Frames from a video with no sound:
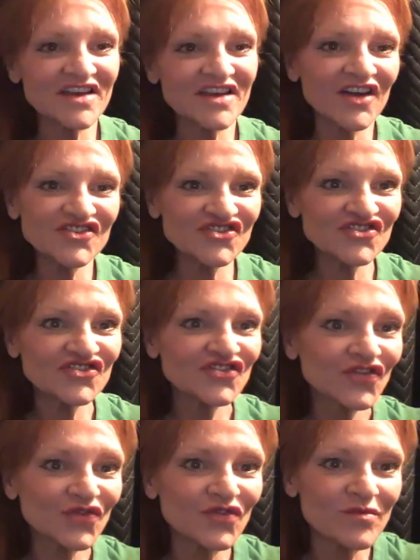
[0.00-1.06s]
touch
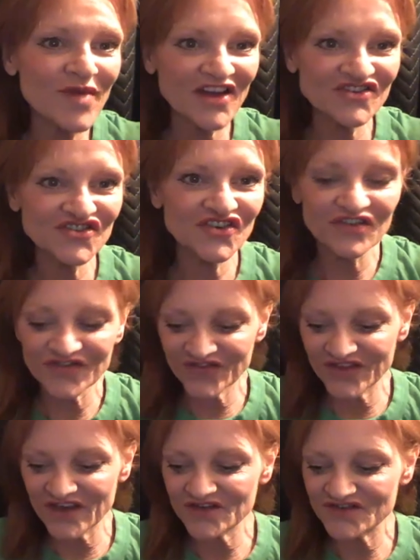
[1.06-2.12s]
through the magic of
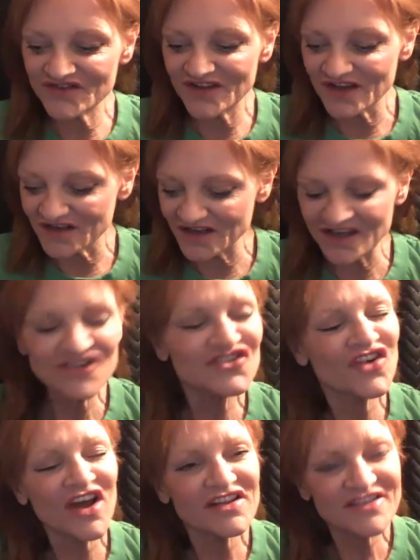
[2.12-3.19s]
the
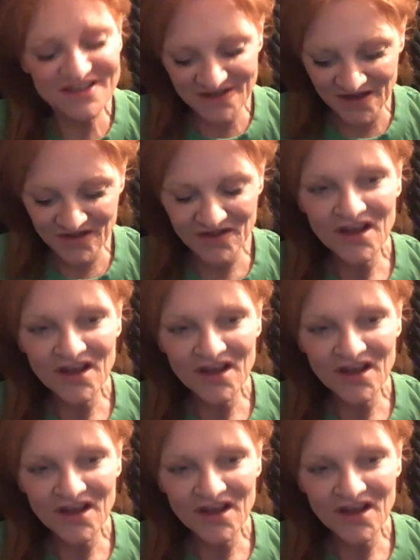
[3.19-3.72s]
internets, and